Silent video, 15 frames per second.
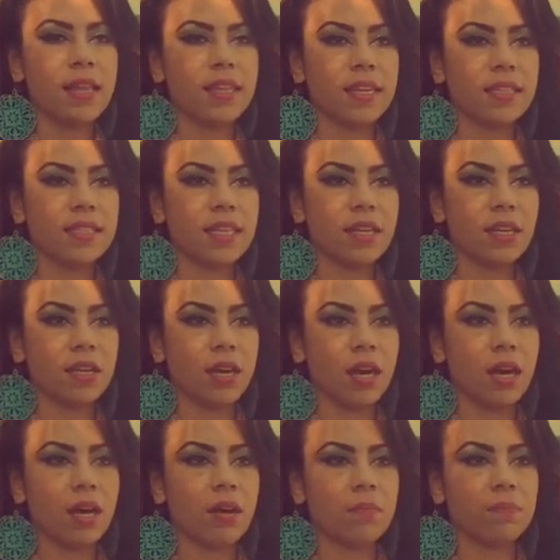things that
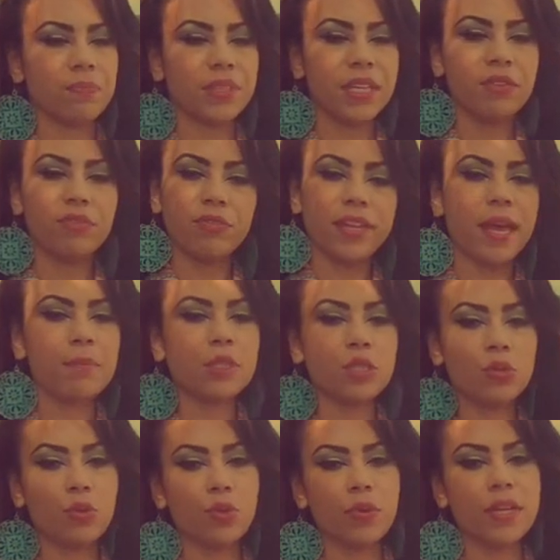are
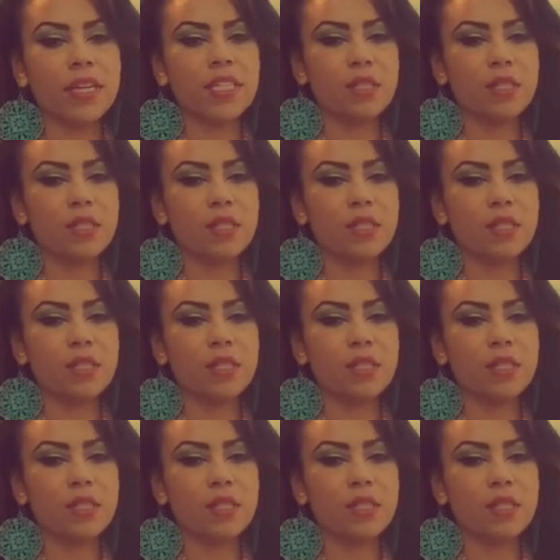inflammatory,